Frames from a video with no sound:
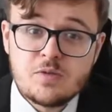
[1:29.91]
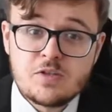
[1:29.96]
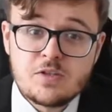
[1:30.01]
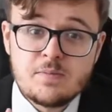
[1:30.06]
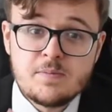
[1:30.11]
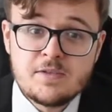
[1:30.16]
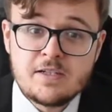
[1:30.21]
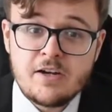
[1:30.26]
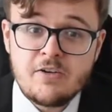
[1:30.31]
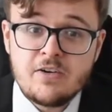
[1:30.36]

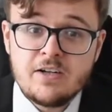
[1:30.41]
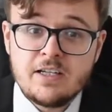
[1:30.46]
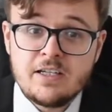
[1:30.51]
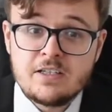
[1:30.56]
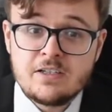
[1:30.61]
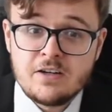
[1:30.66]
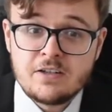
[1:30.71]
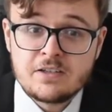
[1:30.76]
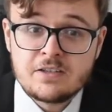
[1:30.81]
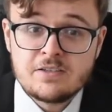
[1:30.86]
some Dairylea
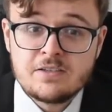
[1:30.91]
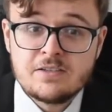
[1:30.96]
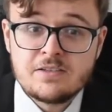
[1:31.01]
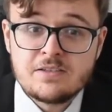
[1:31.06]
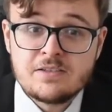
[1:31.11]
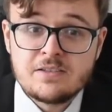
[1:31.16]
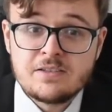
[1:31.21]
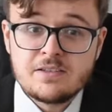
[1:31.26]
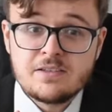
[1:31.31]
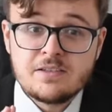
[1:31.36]

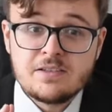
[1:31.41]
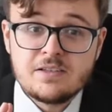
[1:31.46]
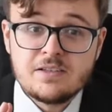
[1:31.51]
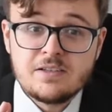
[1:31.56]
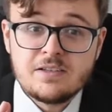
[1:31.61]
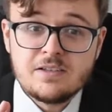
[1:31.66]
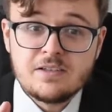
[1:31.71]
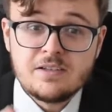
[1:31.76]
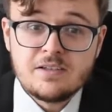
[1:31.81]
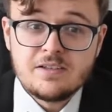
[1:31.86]
Dunkers
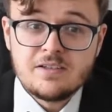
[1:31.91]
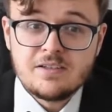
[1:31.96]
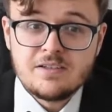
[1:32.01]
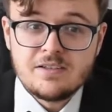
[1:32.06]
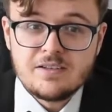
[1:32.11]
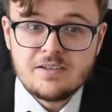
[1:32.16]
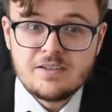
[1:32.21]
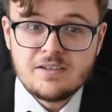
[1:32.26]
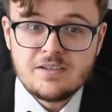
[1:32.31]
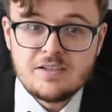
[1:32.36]

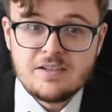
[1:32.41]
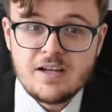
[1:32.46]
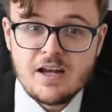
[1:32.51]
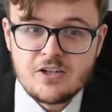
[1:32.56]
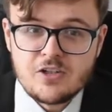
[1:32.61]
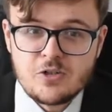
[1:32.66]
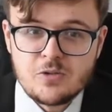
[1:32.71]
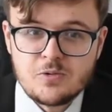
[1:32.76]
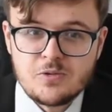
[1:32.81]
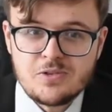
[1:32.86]

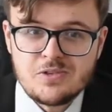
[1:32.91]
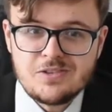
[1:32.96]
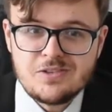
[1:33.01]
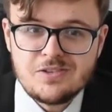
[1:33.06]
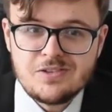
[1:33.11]
Nachos.